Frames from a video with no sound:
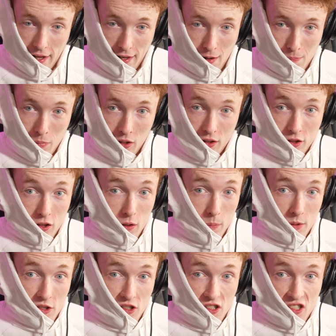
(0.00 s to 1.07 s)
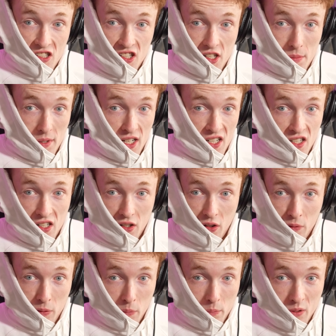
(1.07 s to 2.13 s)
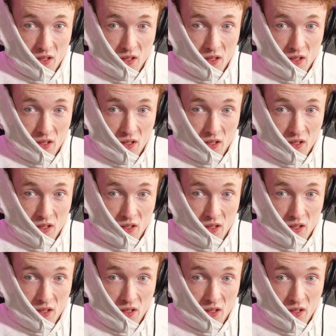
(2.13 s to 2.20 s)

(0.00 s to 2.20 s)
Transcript: Yeah, that book is gonna be steamy and all over